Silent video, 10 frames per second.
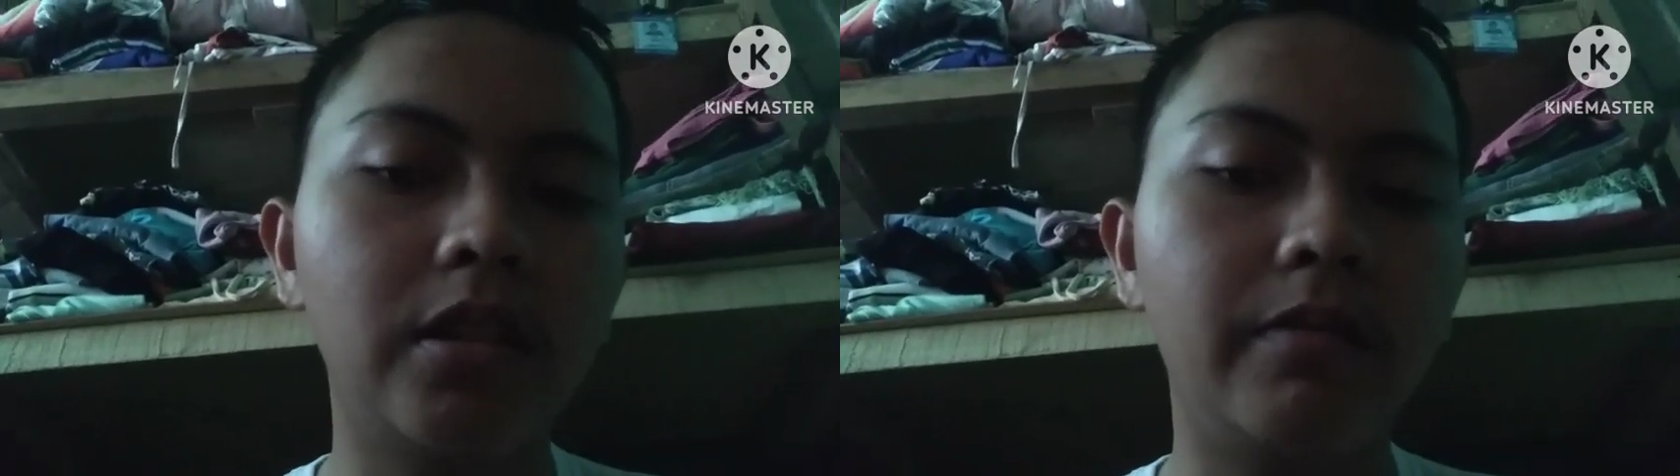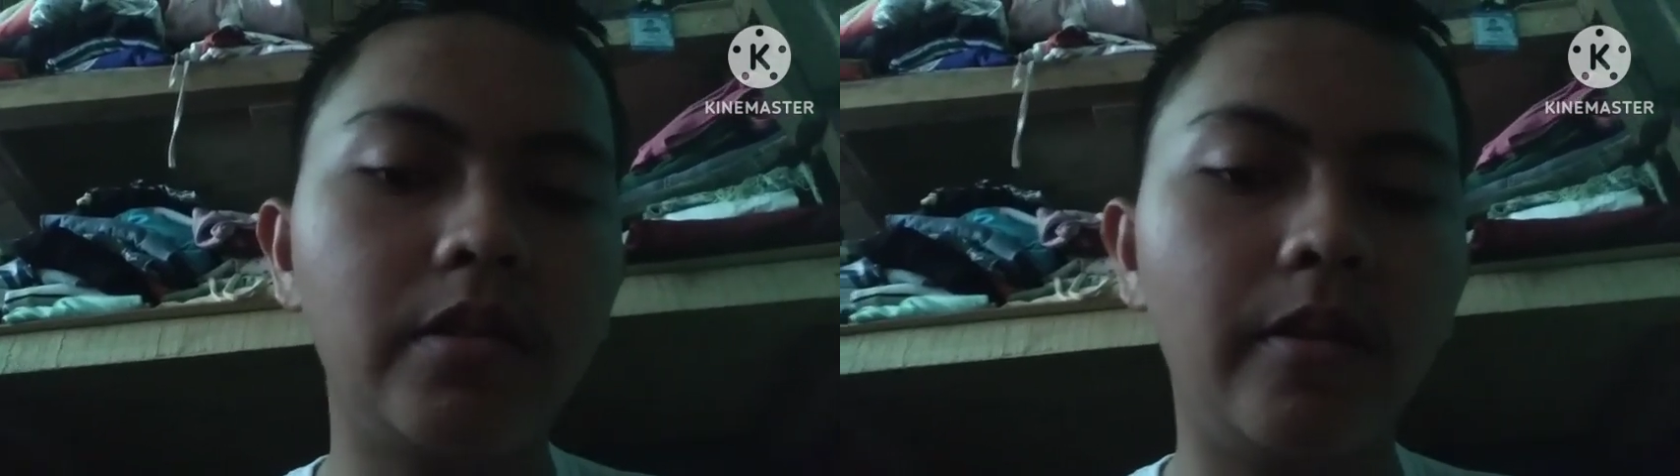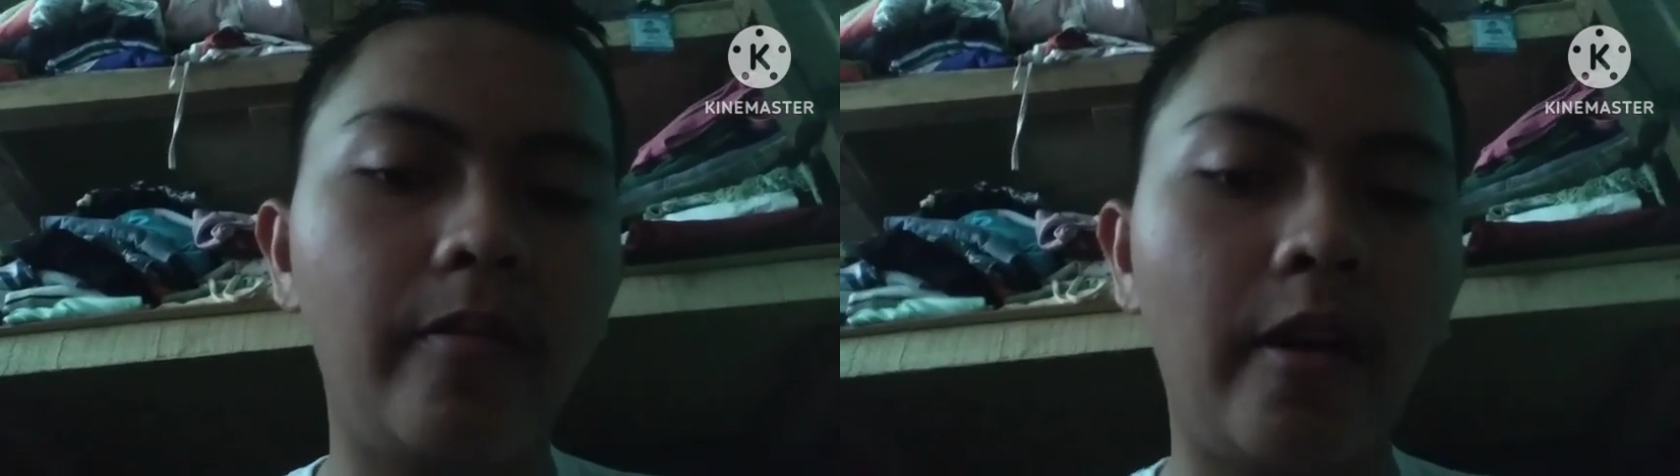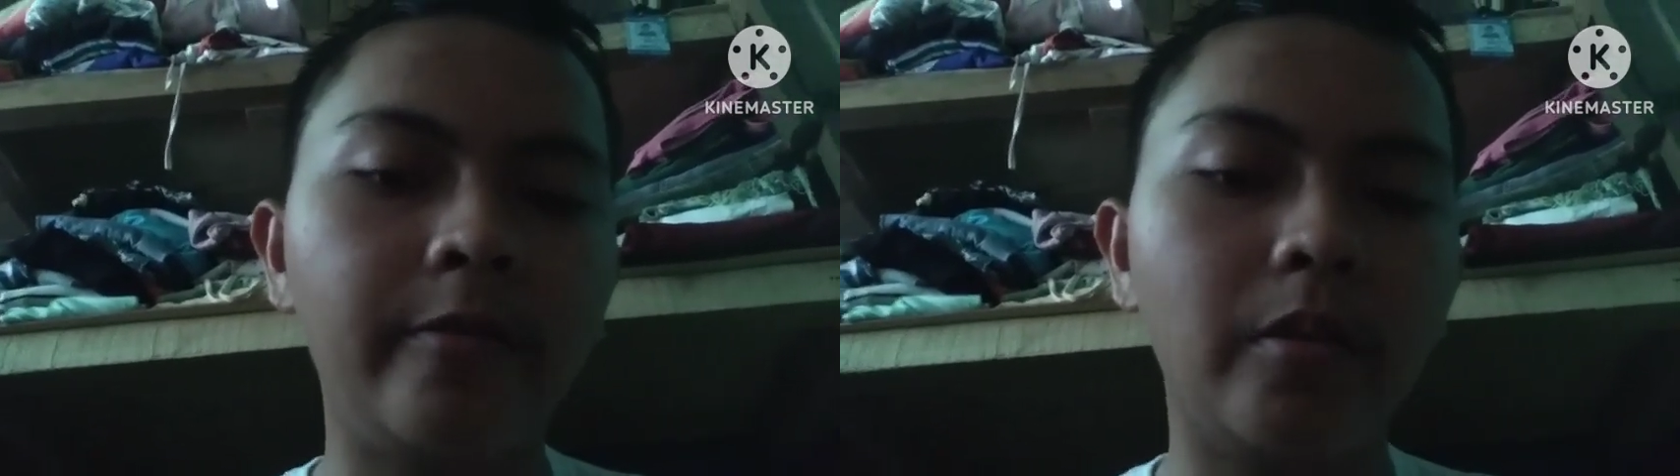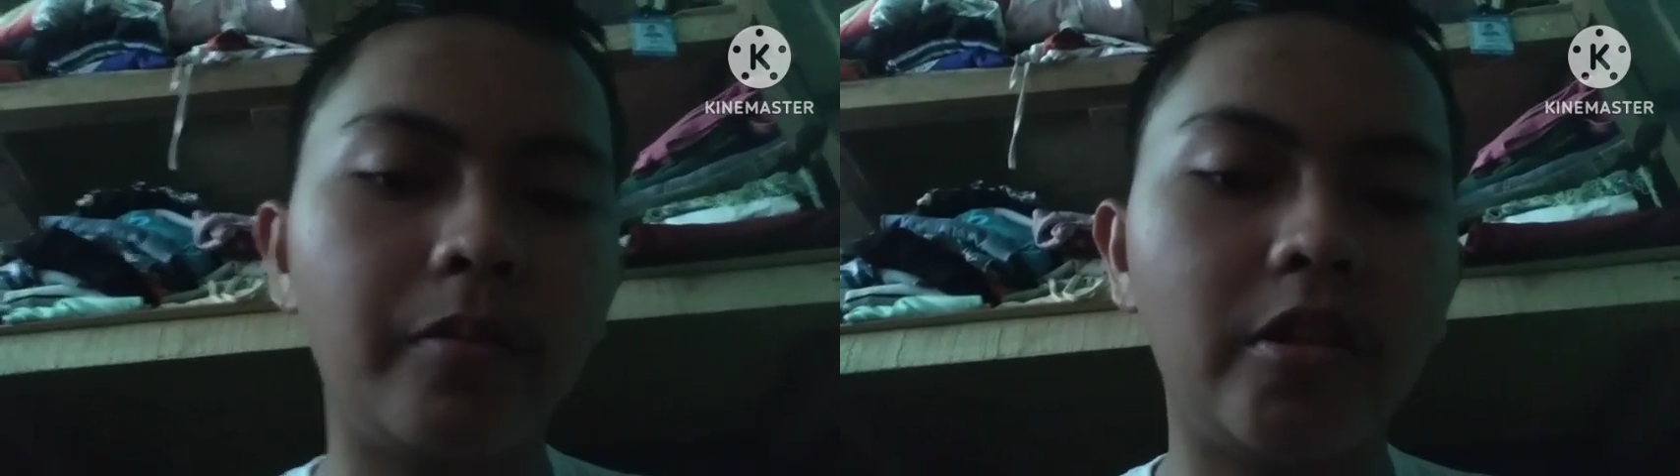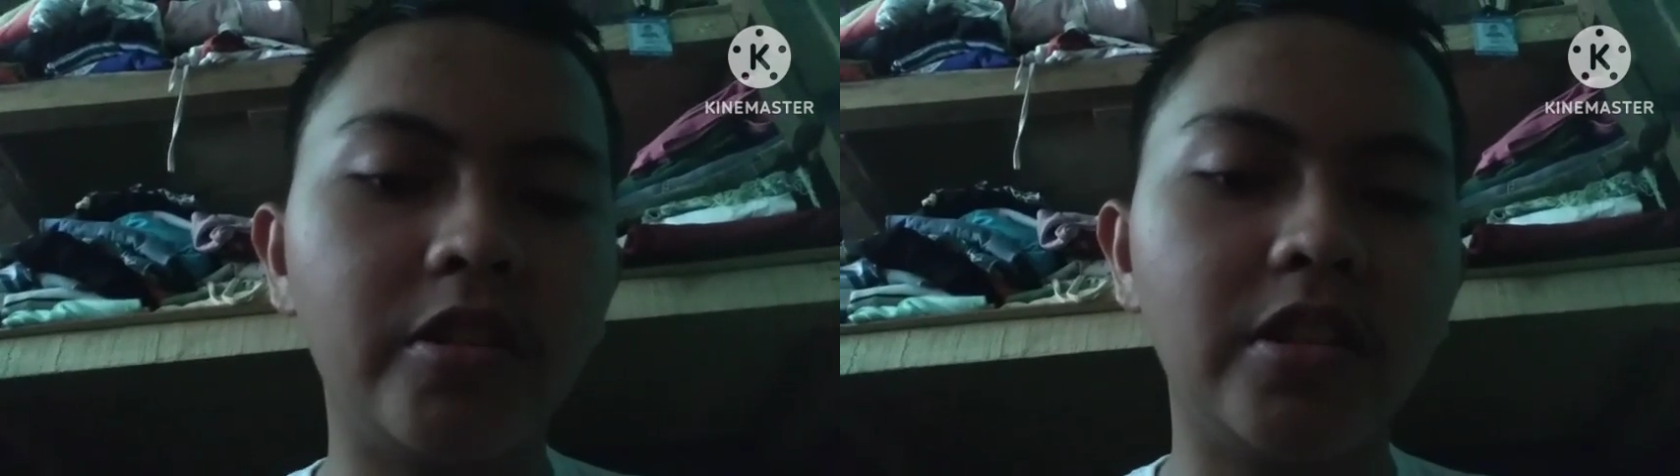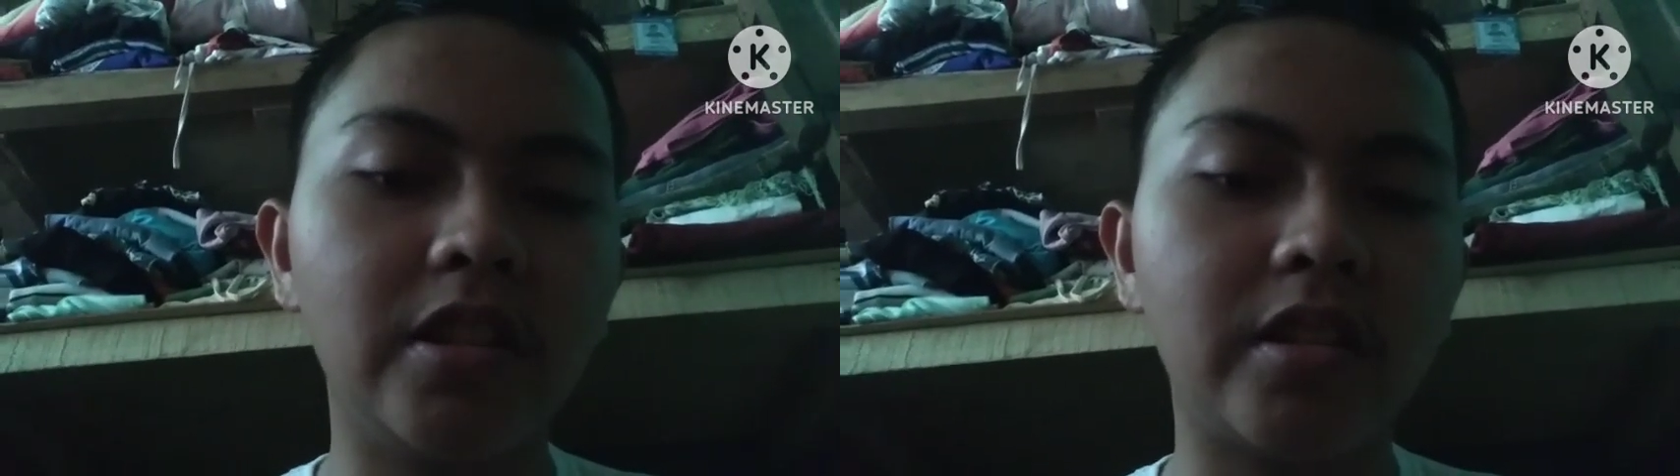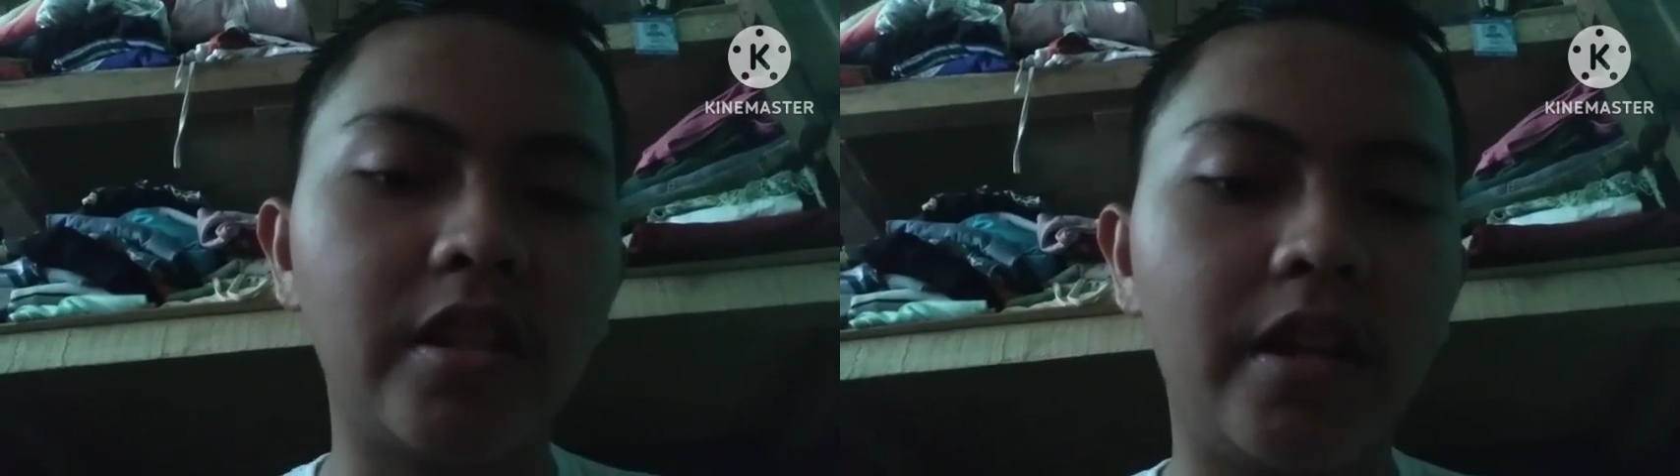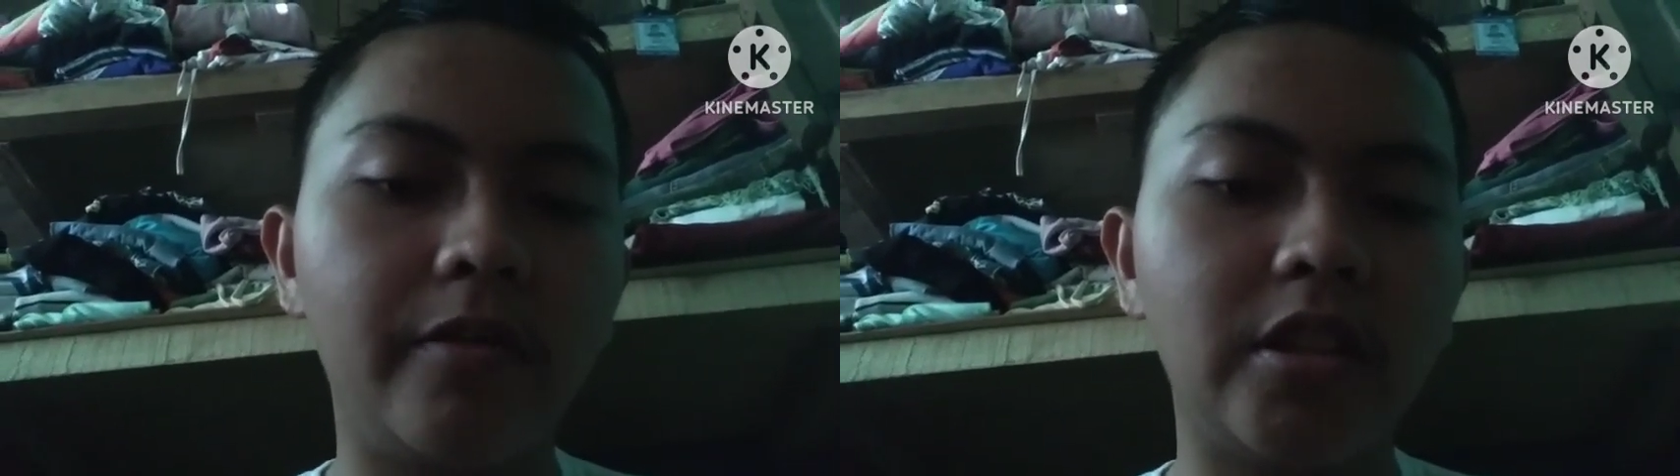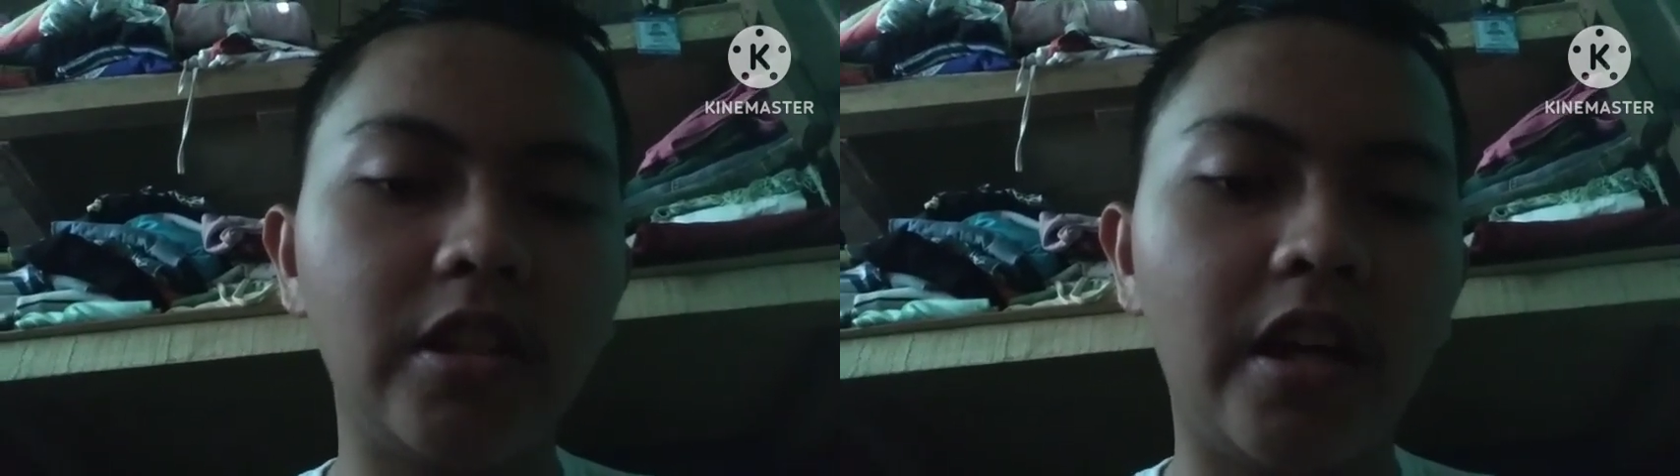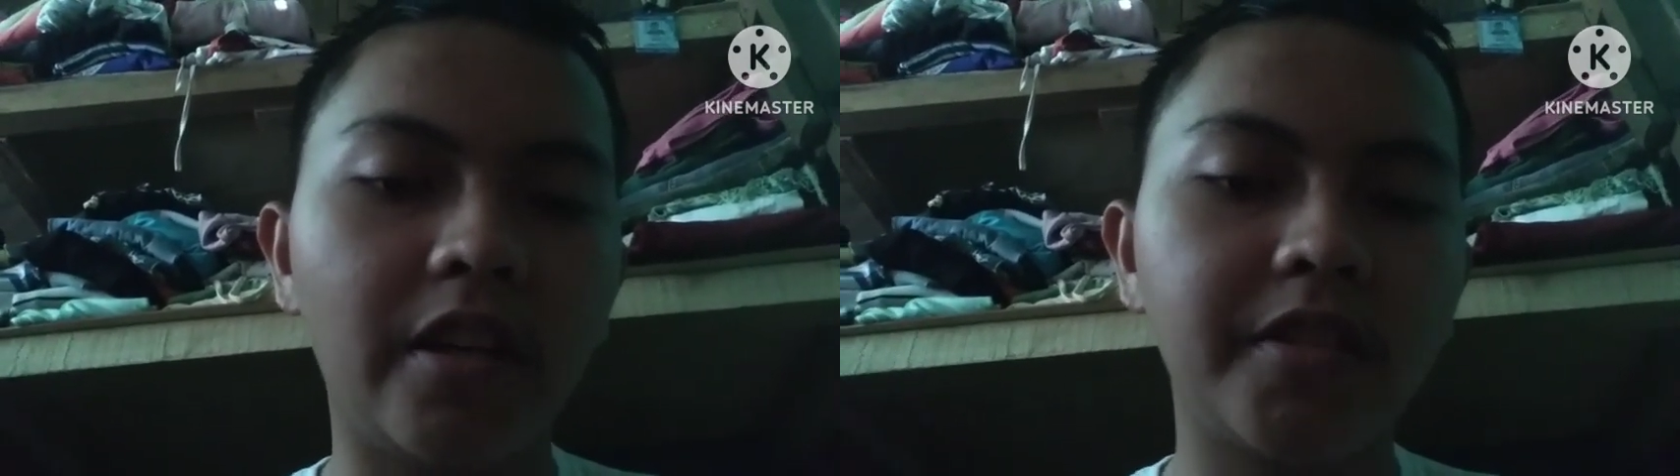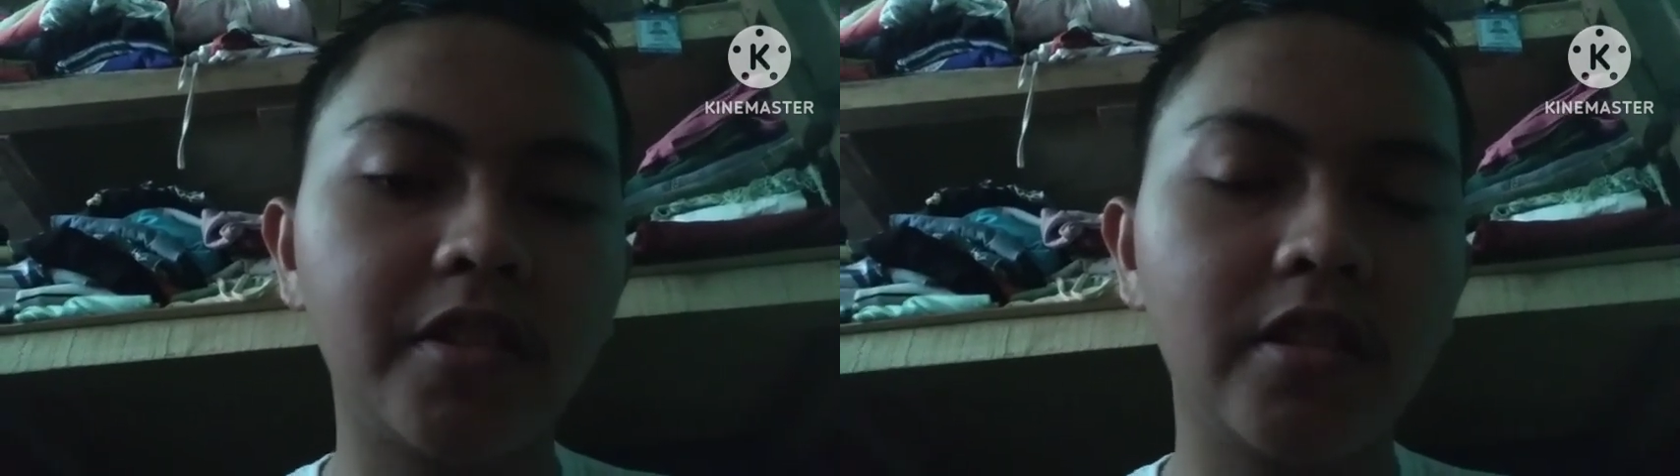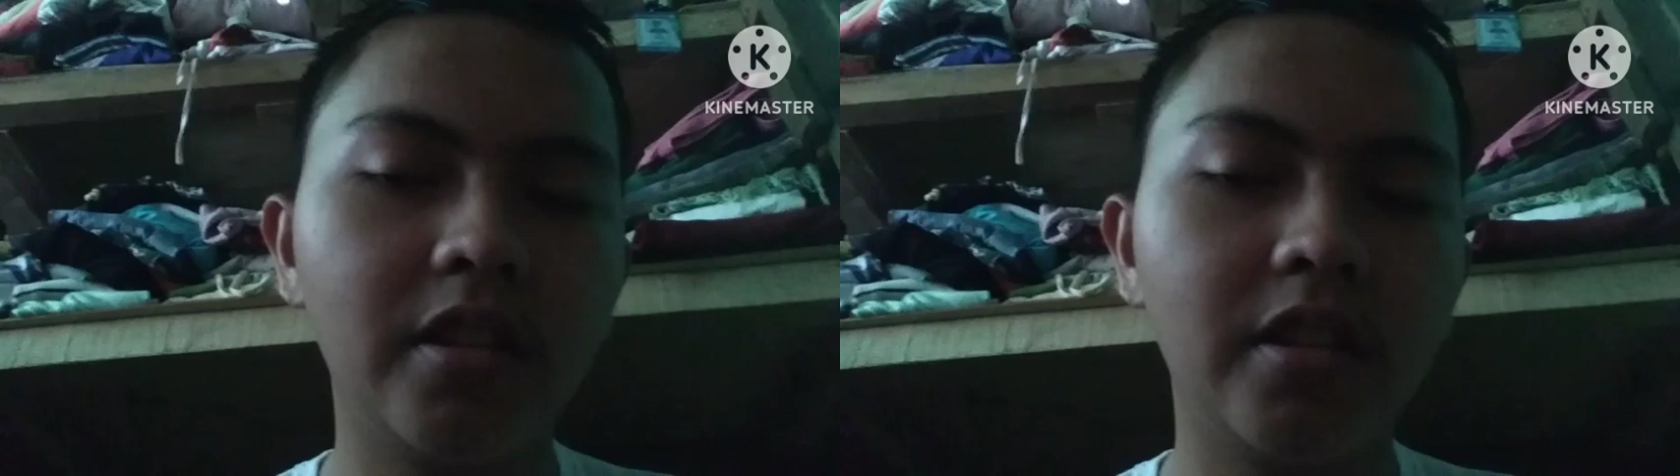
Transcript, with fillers: gives me Bible verses and everything else.